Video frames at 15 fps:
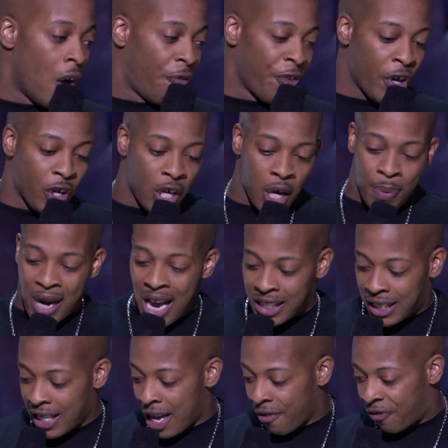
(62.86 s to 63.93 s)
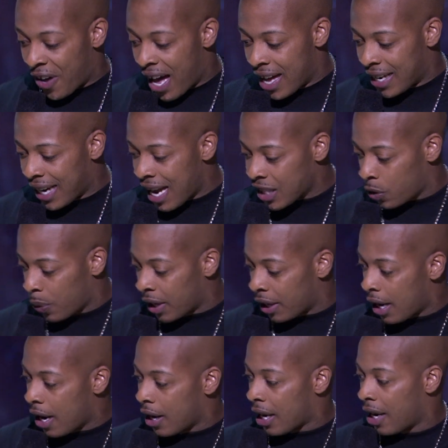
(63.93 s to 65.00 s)
don't feel good, but I see you're fine. Nigga, I swear to
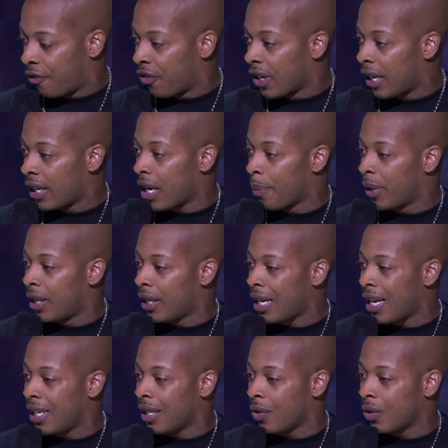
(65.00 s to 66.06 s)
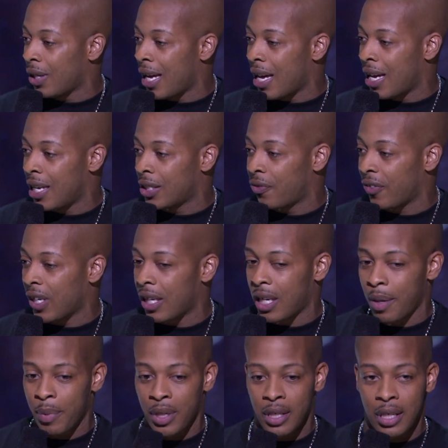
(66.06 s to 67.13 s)
God, I ain't feel like coming in. I ain't gonna lie, I ain't feel like
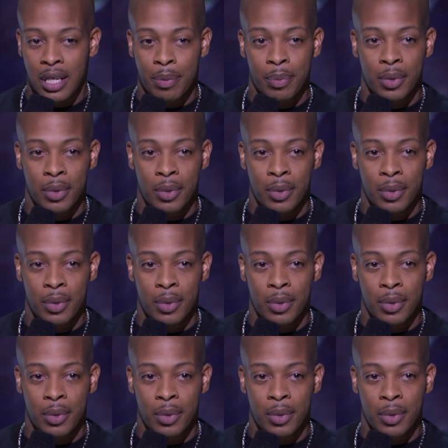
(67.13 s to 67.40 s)
coming in that